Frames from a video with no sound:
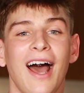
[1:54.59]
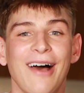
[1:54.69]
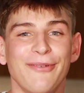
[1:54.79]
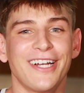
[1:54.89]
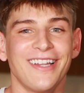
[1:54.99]

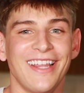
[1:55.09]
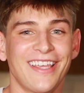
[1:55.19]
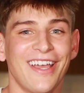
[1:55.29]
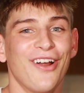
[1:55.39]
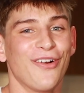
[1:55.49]
I'm gonna link
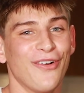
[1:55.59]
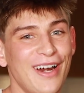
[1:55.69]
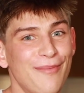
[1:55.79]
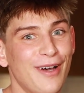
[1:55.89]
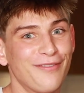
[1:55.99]
it
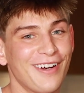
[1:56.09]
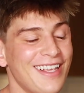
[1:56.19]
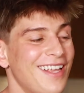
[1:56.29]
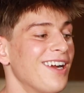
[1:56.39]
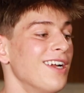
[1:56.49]
right above
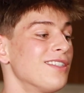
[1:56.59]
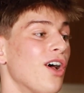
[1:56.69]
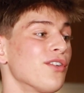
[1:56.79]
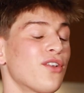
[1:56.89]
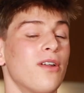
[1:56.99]
right here. It's
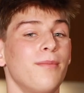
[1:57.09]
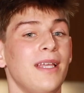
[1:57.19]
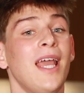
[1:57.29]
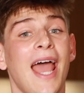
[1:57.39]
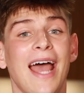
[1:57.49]
also gonna
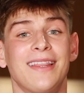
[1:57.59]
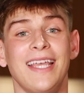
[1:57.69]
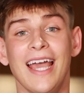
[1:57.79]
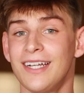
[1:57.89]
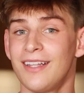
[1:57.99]
be at
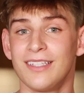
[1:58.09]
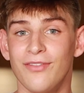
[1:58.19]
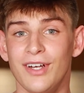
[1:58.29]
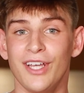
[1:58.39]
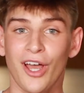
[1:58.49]
the end of this
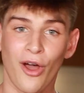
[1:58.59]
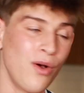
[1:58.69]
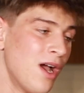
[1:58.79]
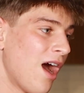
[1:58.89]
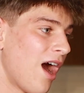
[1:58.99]

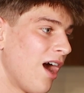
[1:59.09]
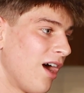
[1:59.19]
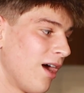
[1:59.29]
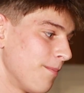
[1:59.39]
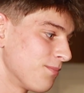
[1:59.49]
video.
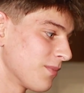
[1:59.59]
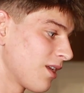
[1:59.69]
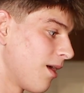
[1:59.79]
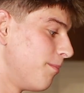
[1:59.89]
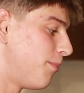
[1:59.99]

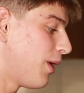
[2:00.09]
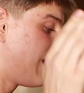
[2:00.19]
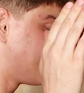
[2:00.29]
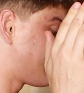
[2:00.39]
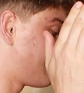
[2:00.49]

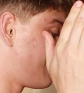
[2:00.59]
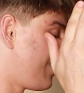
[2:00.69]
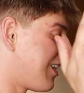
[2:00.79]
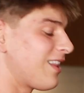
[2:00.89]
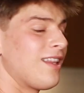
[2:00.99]
But
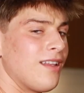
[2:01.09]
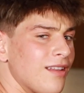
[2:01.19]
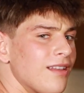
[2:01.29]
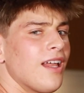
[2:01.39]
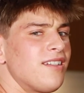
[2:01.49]

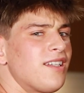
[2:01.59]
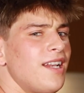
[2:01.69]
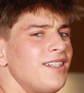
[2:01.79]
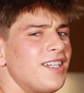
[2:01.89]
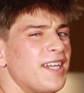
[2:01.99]
let's get
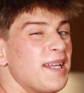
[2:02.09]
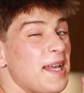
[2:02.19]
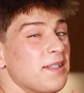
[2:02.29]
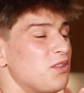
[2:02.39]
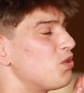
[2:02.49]
into today's